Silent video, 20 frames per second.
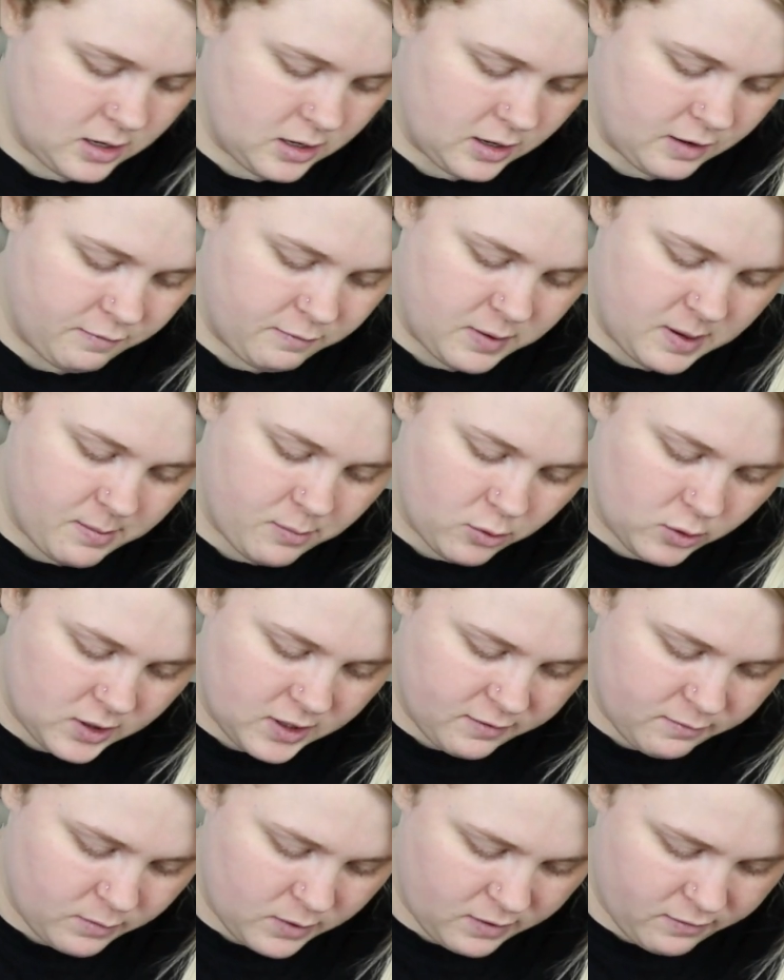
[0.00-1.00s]
If people
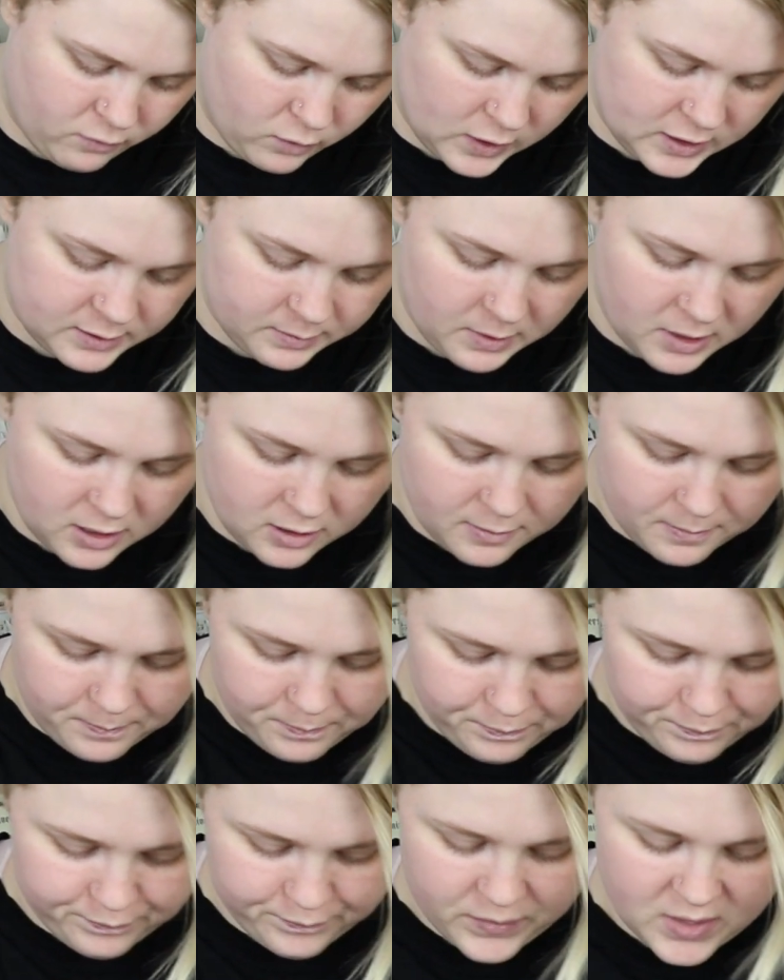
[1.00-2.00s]
leave me a
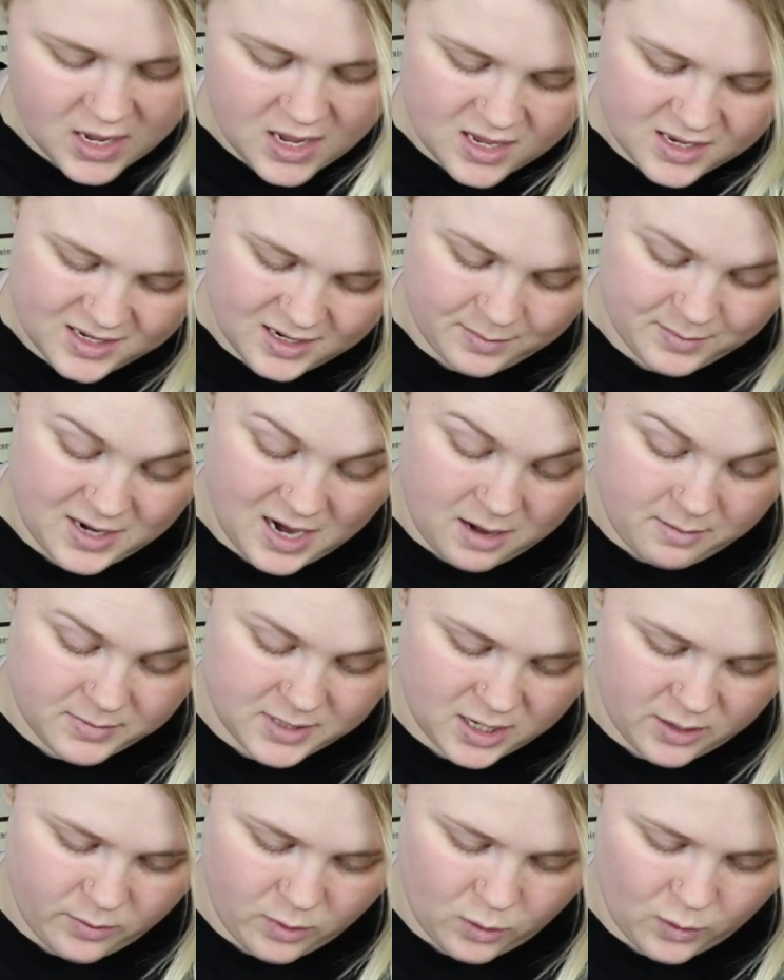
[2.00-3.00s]
voicemail, sometimes
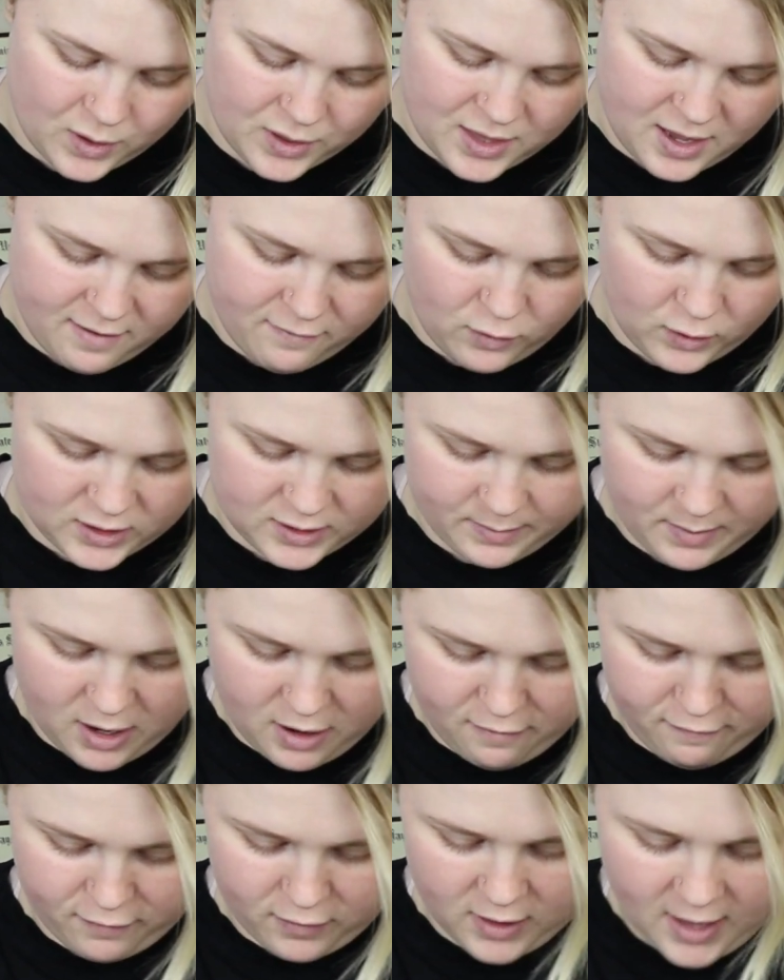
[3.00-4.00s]
I won't get that
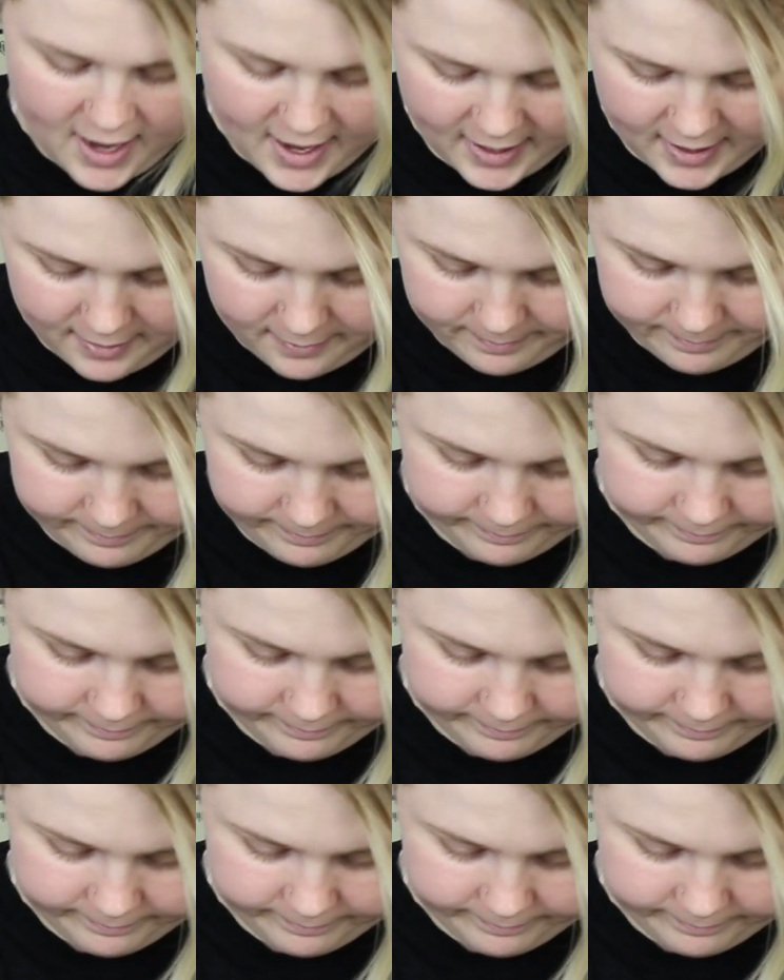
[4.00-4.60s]
voicemail for like